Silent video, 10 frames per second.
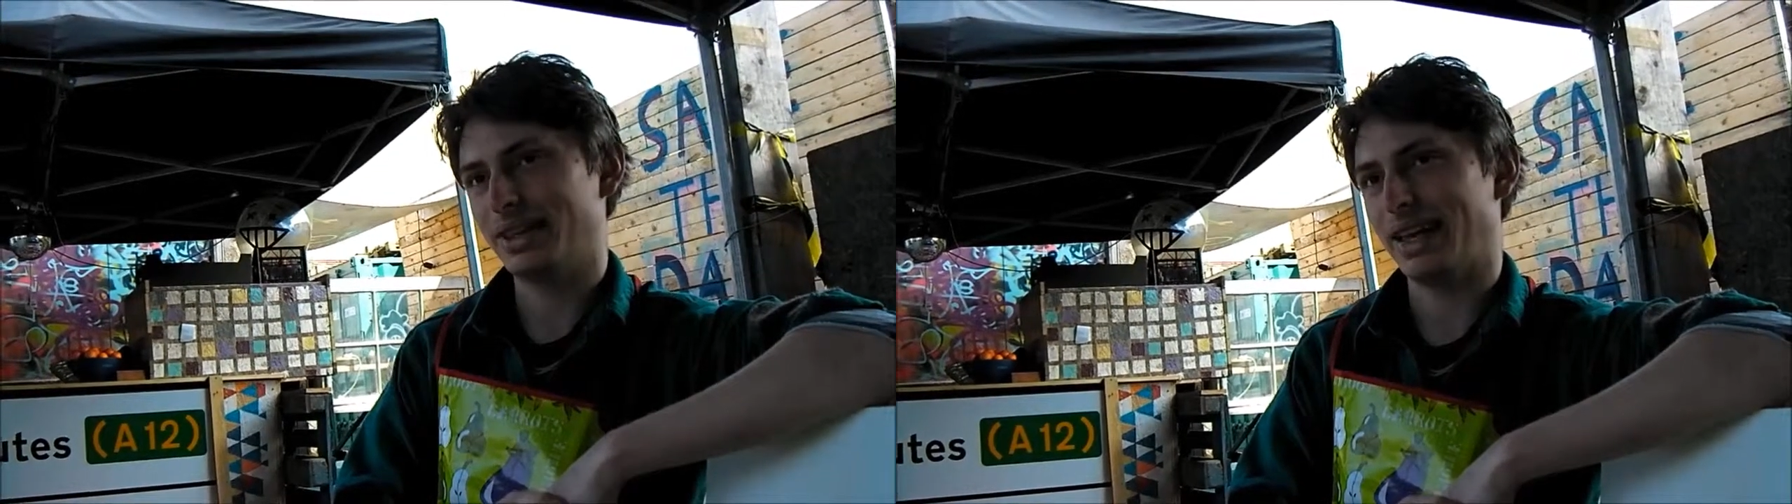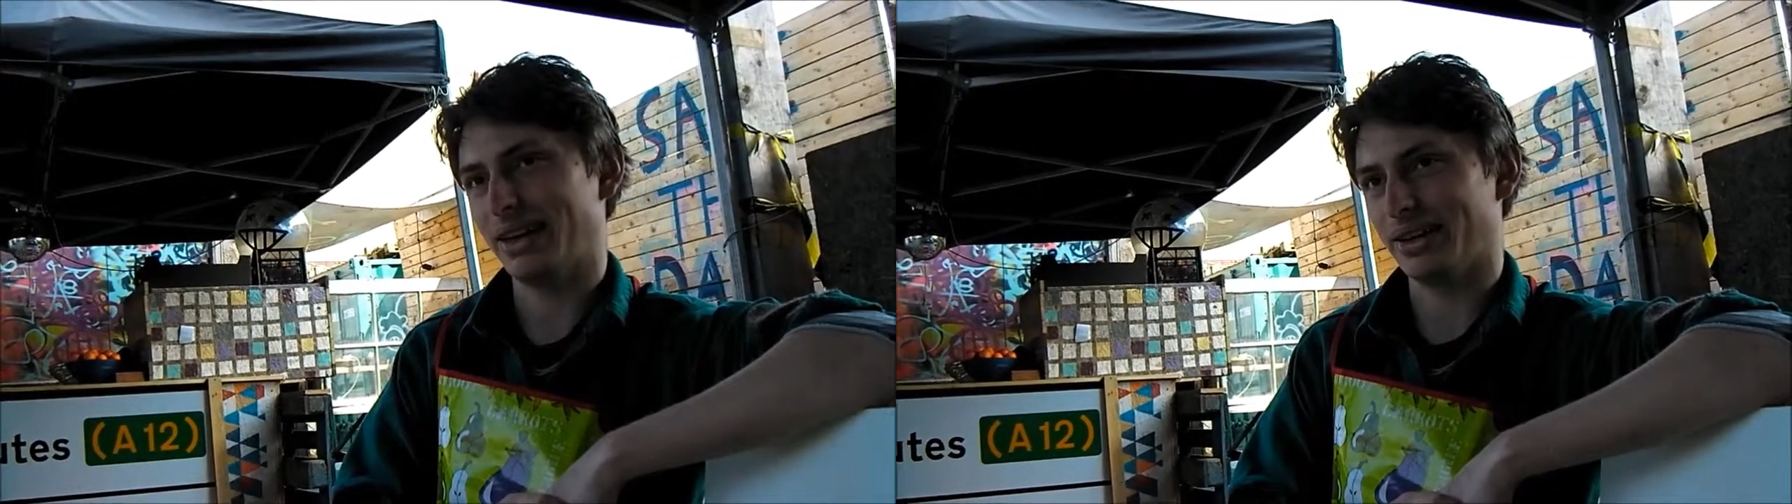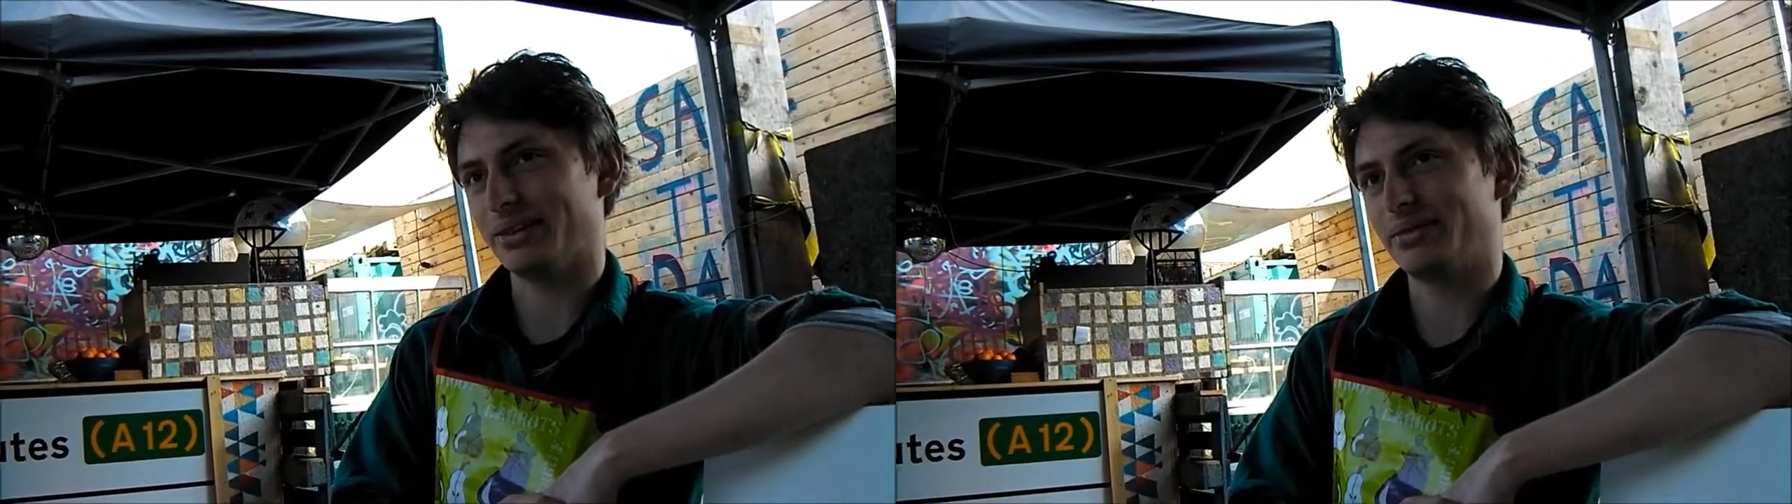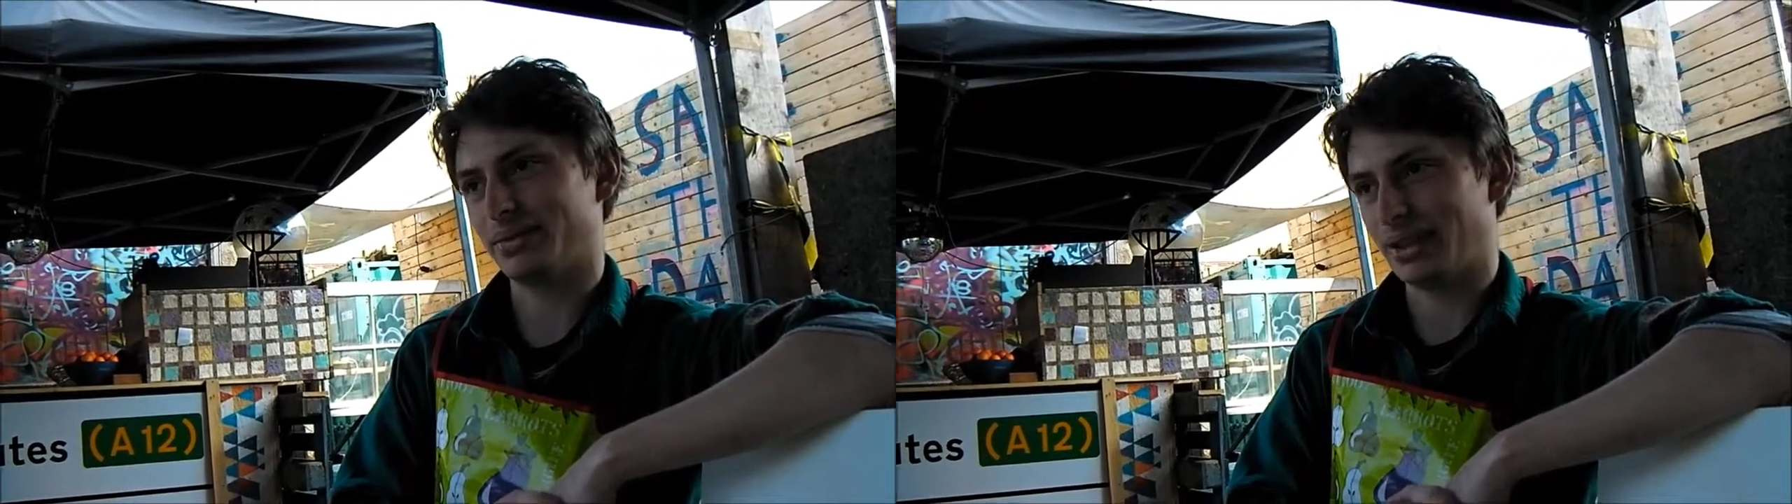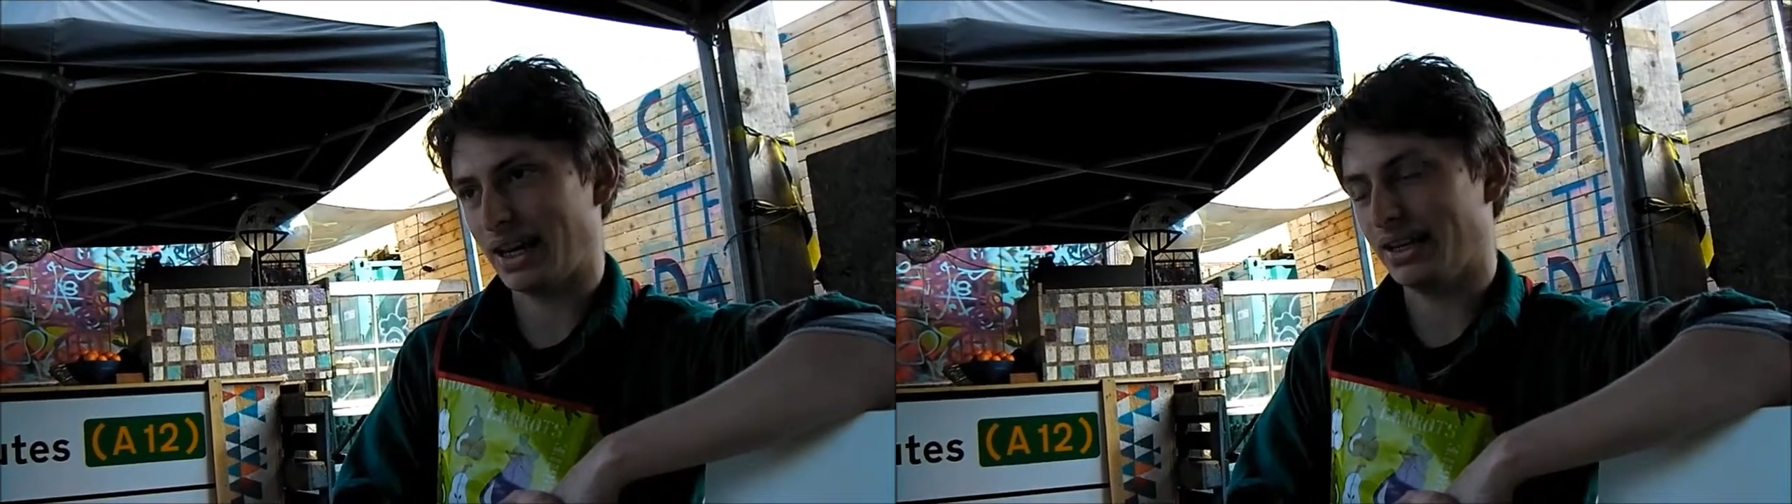here
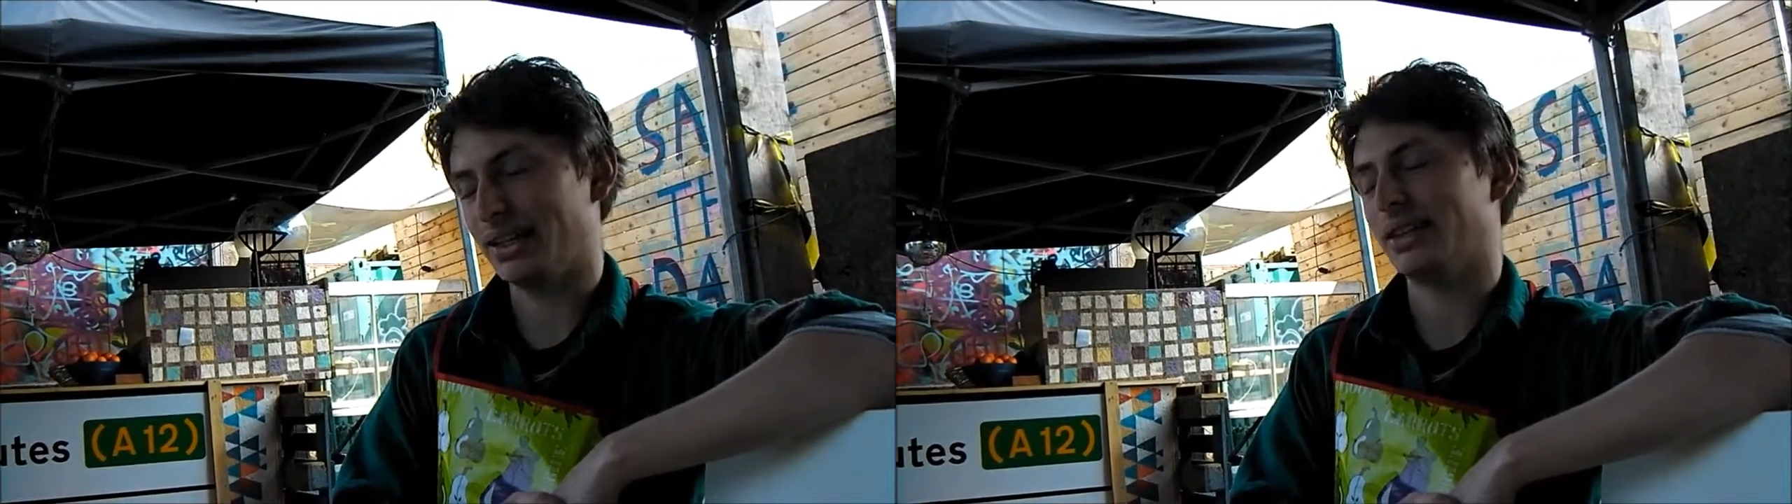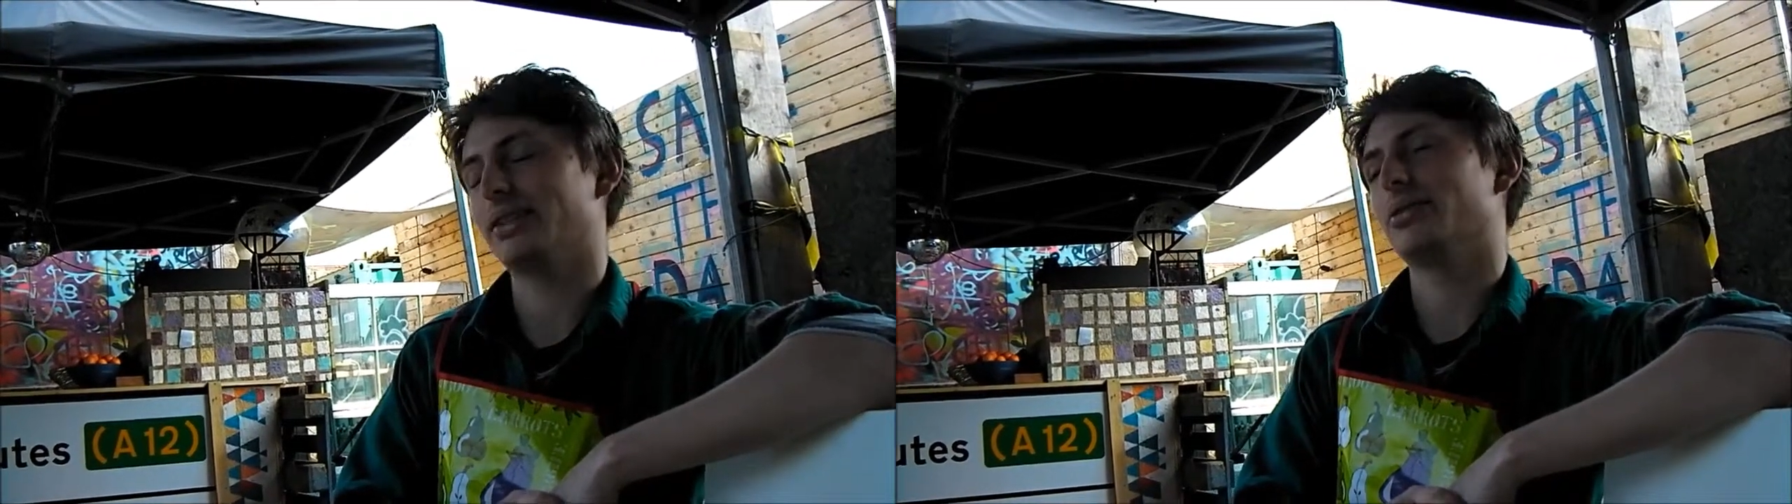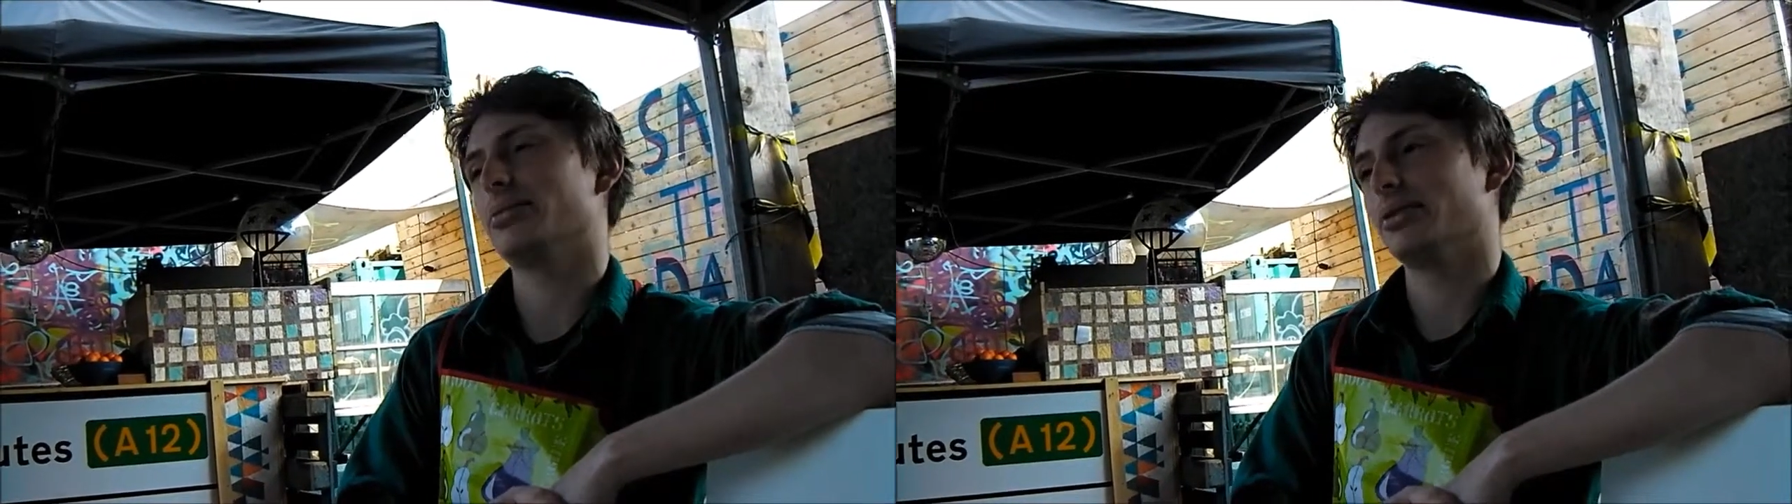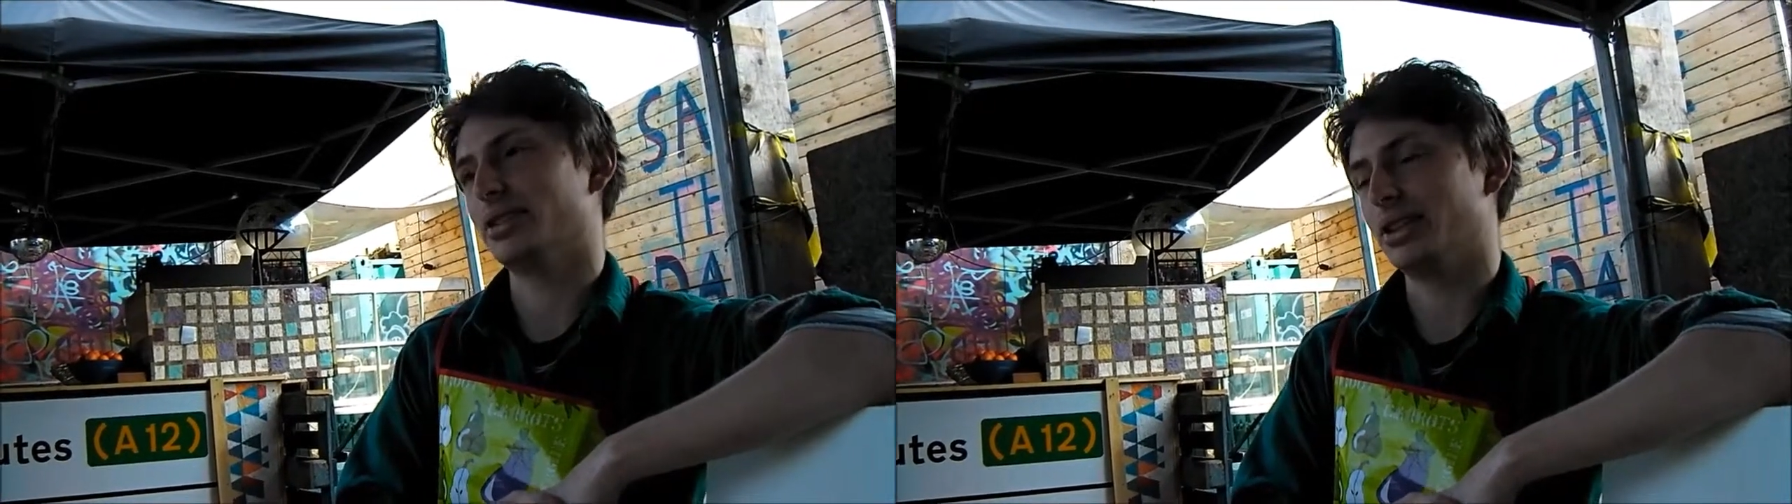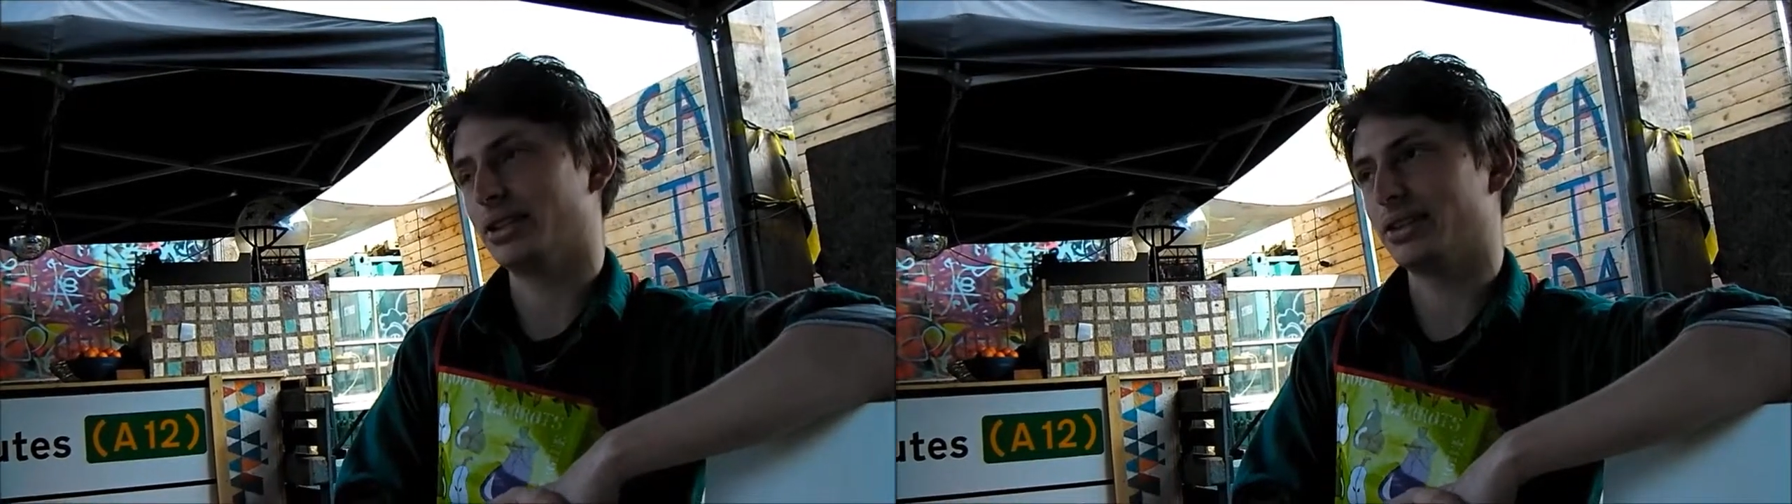daily would be
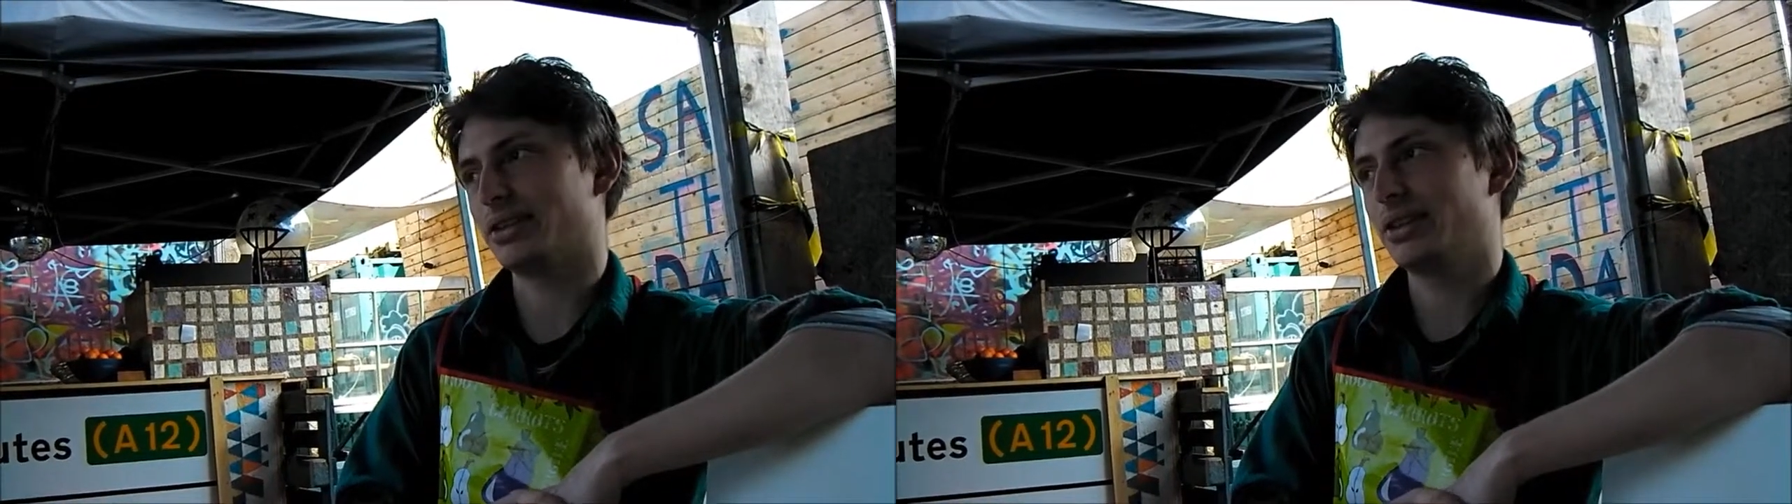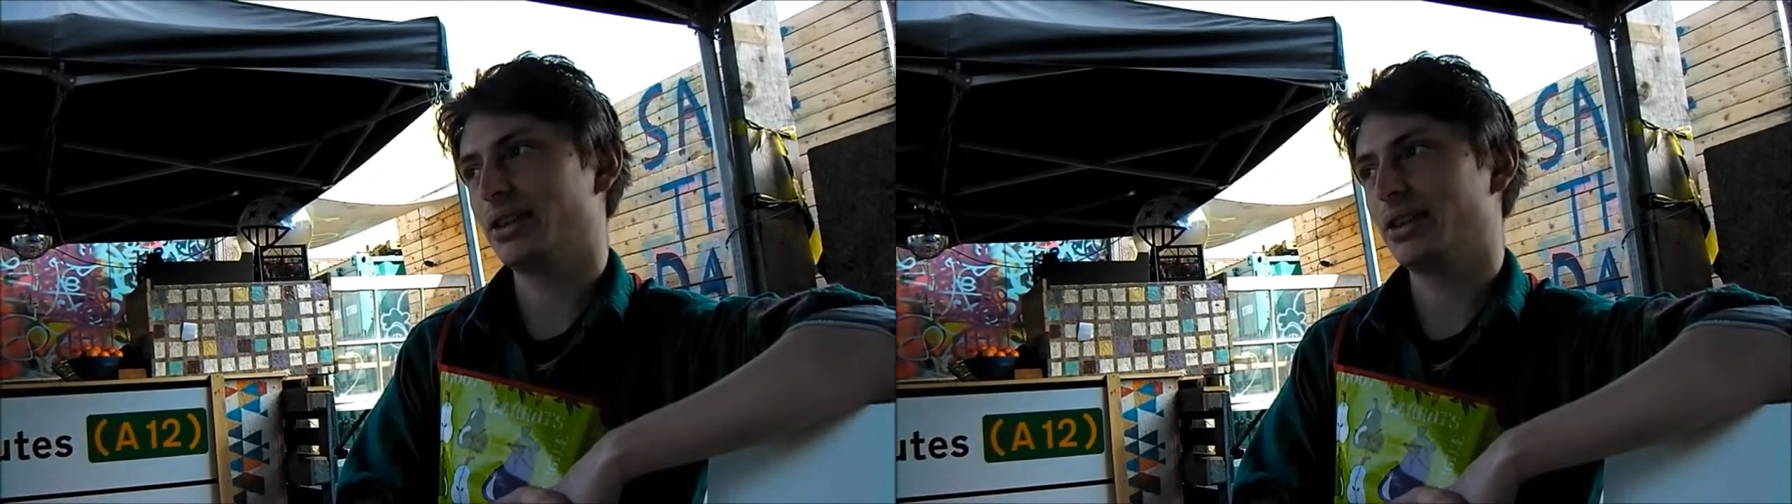really good.